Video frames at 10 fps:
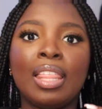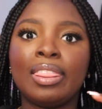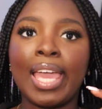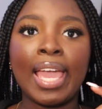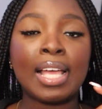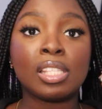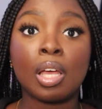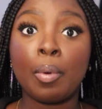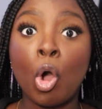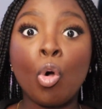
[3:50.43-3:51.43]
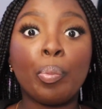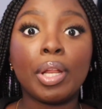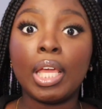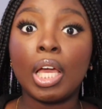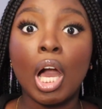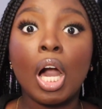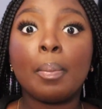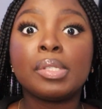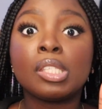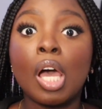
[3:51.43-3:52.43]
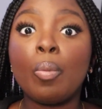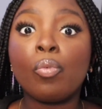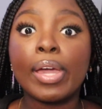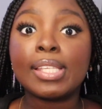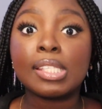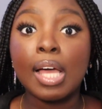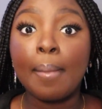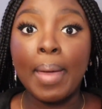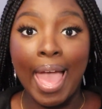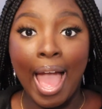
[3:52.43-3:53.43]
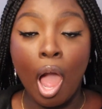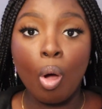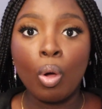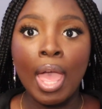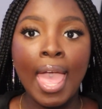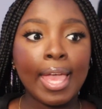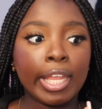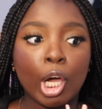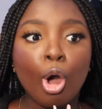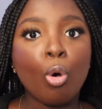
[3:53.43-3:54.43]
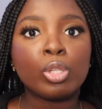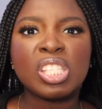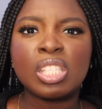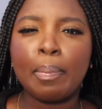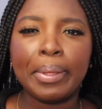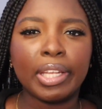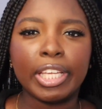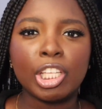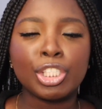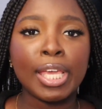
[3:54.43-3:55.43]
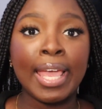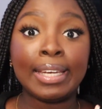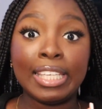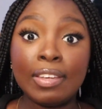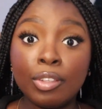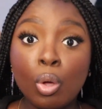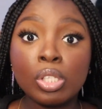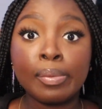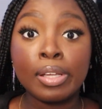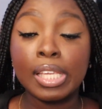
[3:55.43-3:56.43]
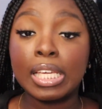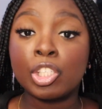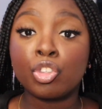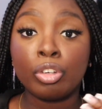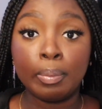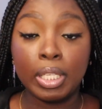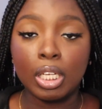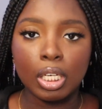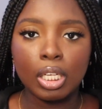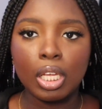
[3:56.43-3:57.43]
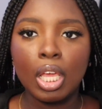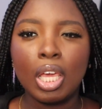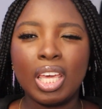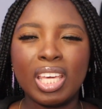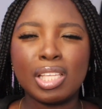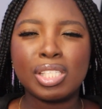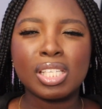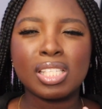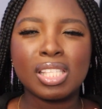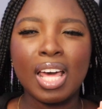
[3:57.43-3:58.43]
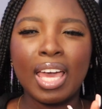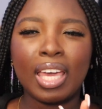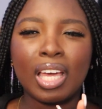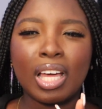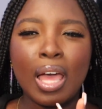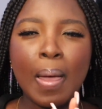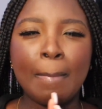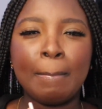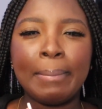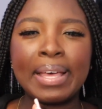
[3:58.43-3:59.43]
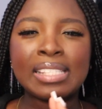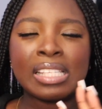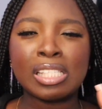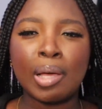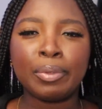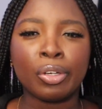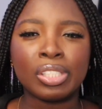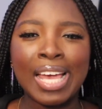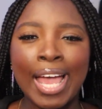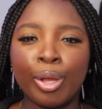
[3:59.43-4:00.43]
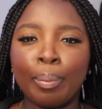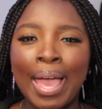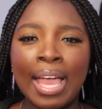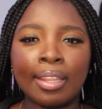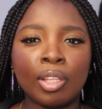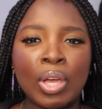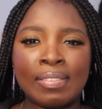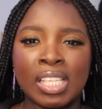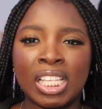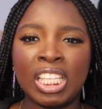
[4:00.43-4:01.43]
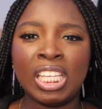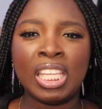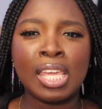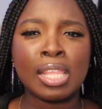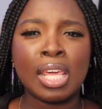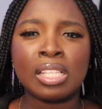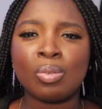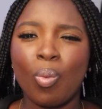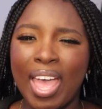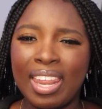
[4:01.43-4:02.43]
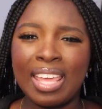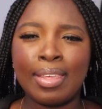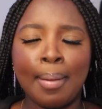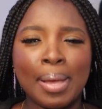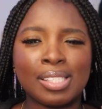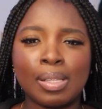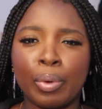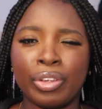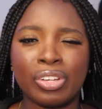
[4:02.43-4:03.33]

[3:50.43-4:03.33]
they end up opening up some way, somehow, and a whole spillage. And even though it smells extremely good, it just like messes up your entire bag, and then you have to clean it, and then it's wet, and then it messes up all your